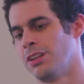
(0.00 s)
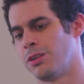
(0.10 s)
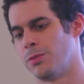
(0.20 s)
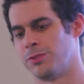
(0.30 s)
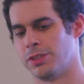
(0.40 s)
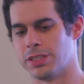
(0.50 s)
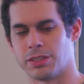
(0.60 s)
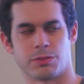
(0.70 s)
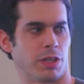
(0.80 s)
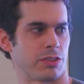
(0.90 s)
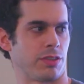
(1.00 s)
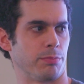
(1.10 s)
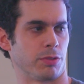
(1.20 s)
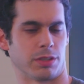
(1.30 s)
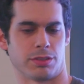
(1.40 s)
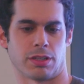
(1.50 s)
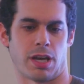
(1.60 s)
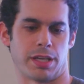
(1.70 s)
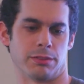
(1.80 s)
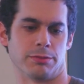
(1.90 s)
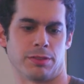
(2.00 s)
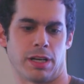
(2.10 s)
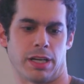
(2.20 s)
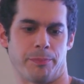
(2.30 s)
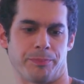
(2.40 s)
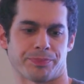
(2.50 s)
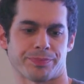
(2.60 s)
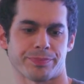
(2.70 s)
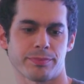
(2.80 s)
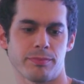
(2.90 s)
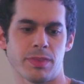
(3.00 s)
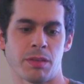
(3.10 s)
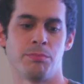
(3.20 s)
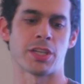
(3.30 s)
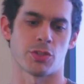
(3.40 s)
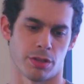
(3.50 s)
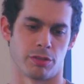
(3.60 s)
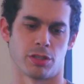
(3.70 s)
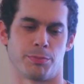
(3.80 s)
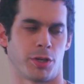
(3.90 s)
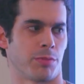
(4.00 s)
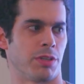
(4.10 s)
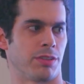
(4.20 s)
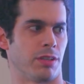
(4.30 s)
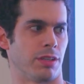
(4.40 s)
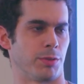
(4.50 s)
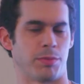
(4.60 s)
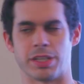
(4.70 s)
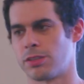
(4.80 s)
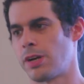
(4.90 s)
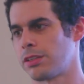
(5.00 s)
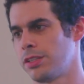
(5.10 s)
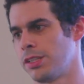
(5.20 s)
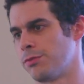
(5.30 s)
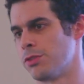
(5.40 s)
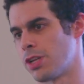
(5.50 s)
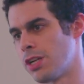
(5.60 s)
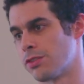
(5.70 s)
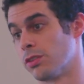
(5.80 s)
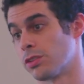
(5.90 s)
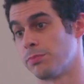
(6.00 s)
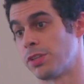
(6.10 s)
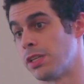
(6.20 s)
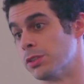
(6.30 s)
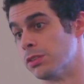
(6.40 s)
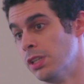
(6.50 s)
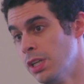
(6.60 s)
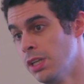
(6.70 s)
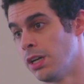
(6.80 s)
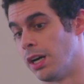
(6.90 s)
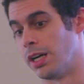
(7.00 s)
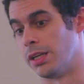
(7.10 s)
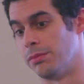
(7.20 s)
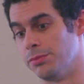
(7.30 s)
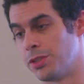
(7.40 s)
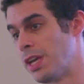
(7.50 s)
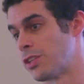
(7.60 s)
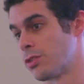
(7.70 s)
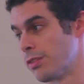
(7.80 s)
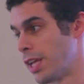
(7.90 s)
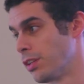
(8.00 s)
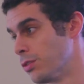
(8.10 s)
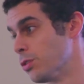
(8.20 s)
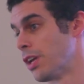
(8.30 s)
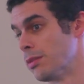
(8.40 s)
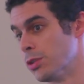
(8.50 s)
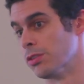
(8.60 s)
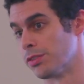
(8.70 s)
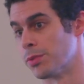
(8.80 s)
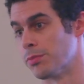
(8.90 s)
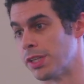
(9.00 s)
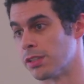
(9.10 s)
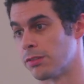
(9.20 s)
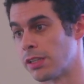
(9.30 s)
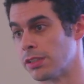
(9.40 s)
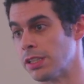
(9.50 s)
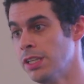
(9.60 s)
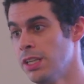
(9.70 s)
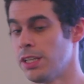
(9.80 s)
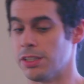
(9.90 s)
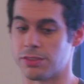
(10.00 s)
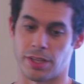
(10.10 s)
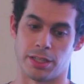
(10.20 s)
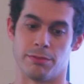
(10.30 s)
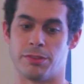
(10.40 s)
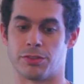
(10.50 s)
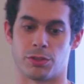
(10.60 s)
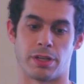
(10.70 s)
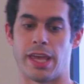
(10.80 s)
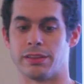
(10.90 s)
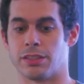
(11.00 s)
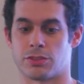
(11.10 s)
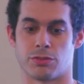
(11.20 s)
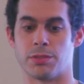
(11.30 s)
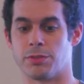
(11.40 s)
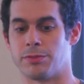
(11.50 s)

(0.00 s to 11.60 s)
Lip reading: hopefully it's much simpler to kind of make sure the lookup argument is implemented correctly, and if you change the lookup table, to make sure that the new table is implemented correctly, instead of this sort of endless stream of